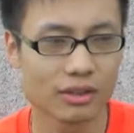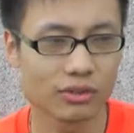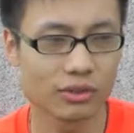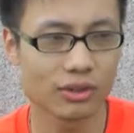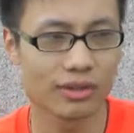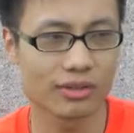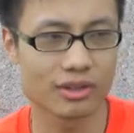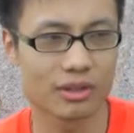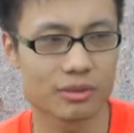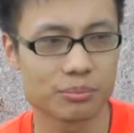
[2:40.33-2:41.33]

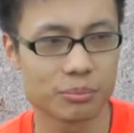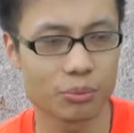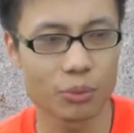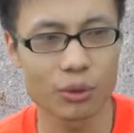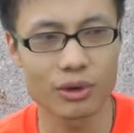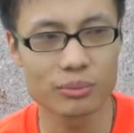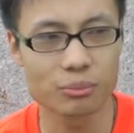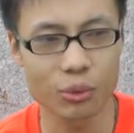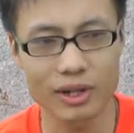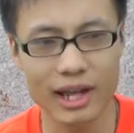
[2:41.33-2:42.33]
Students are
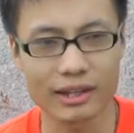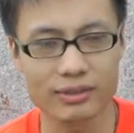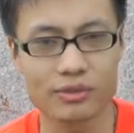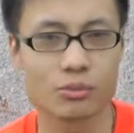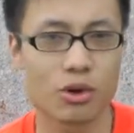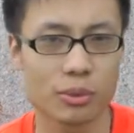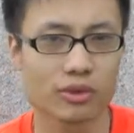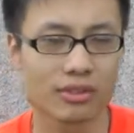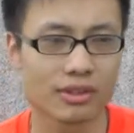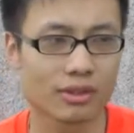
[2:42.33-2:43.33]
more like
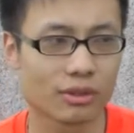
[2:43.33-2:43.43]
robots